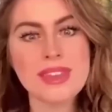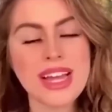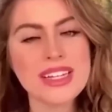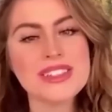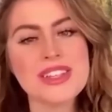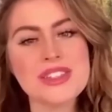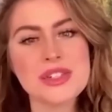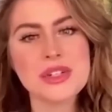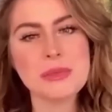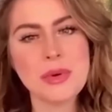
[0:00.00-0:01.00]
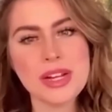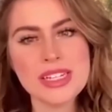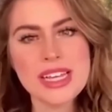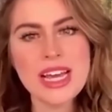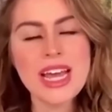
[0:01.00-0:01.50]
That is such a good
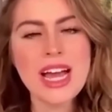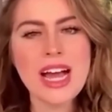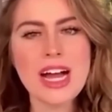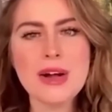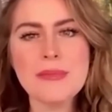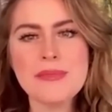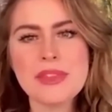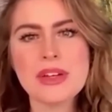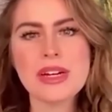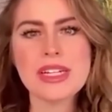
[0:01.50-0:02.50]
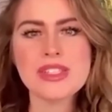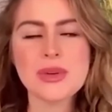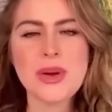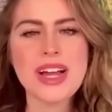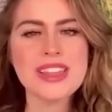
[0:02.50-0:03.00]
point. All right.
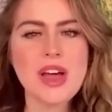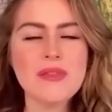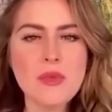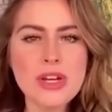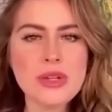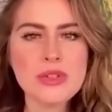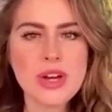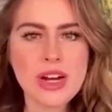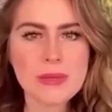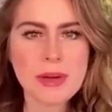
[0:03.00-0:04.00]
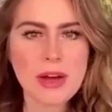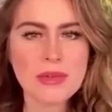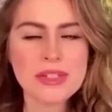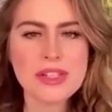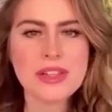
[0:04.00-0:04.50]
So I love when you talk
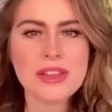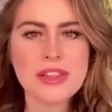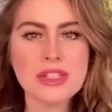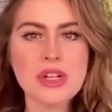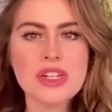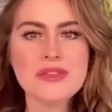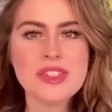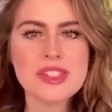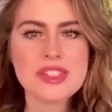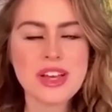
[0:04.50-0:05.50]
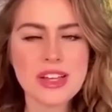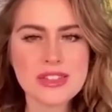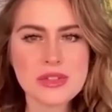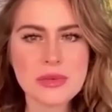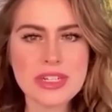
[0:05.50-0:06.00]
about the look of
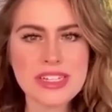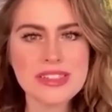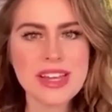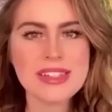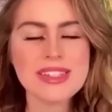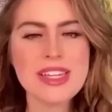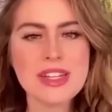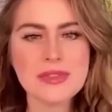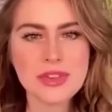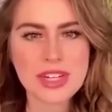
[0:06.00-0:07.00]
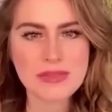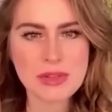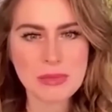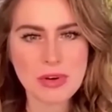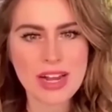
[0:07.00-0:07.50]
disgust when he says he can
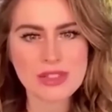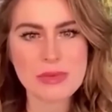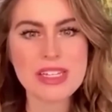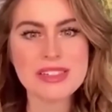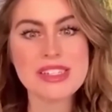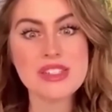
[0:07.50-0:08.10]
forgive the press because